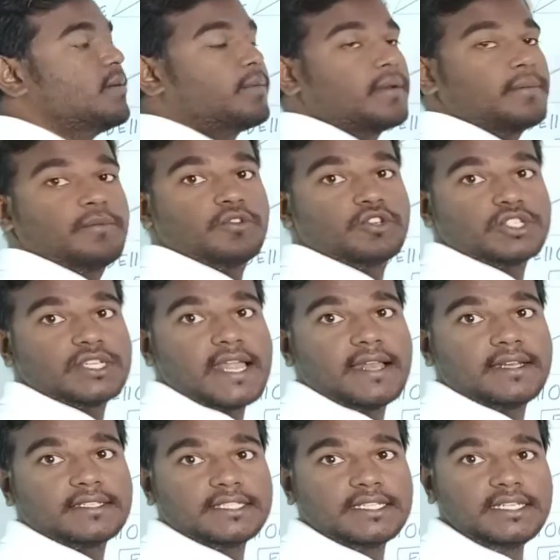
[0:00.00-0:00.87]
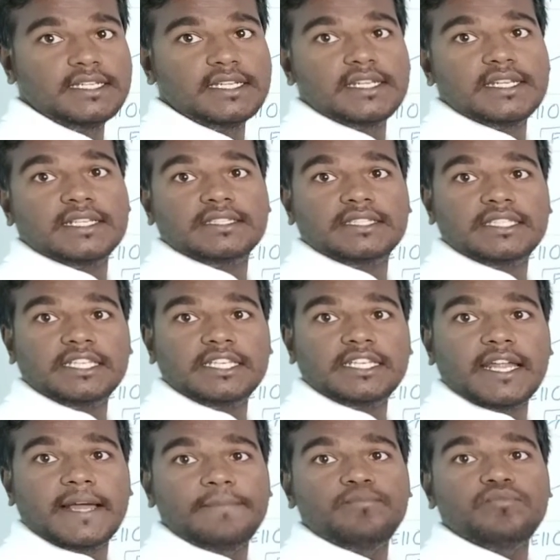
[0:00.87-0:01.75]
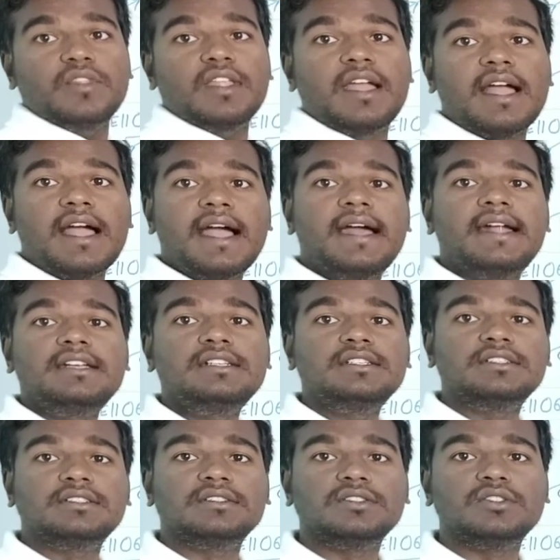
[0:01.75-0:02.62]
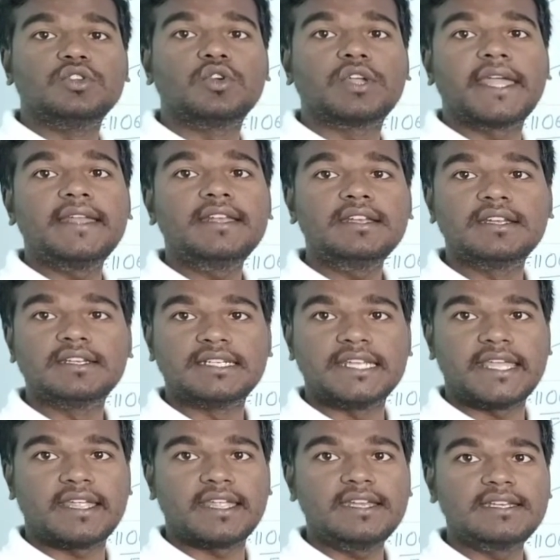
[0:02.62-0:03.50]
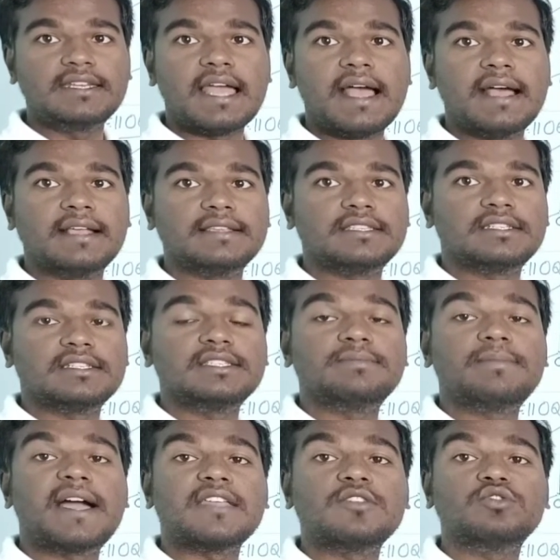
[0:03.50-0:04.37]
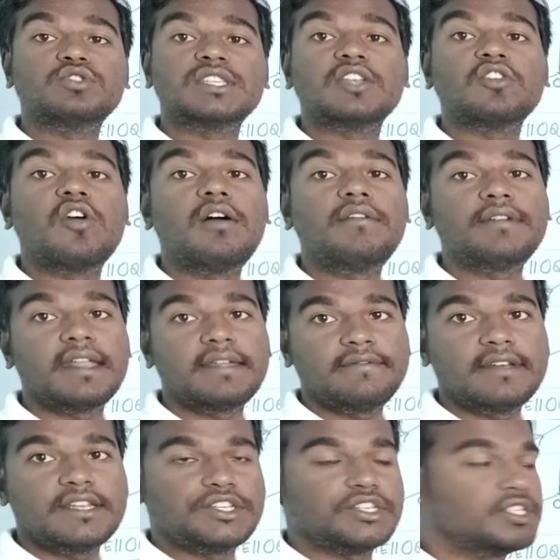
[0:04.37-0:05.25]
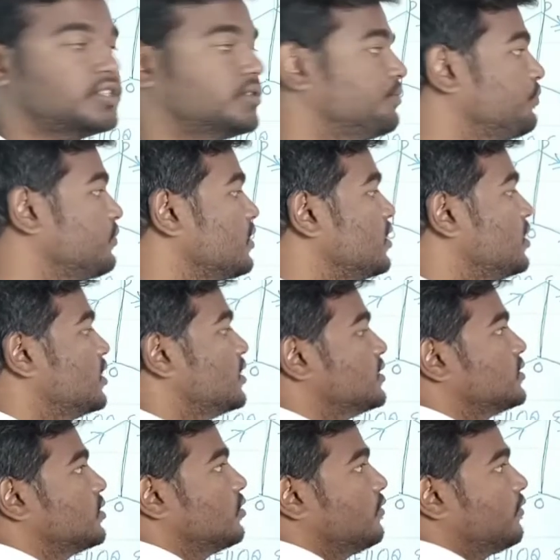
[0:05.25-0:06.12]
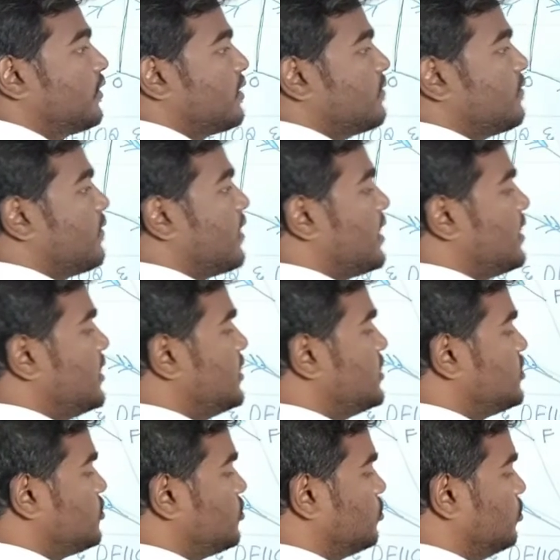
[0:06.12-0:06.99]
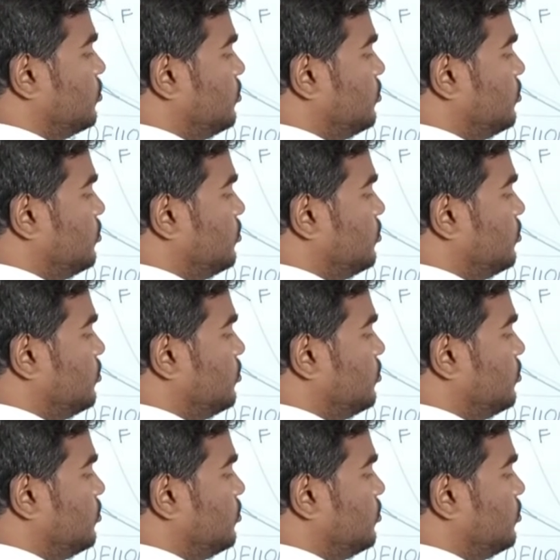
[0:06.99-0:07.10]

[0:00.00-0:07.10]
proportionality theorem, and you can take it as it is by using of definition. So from 1 and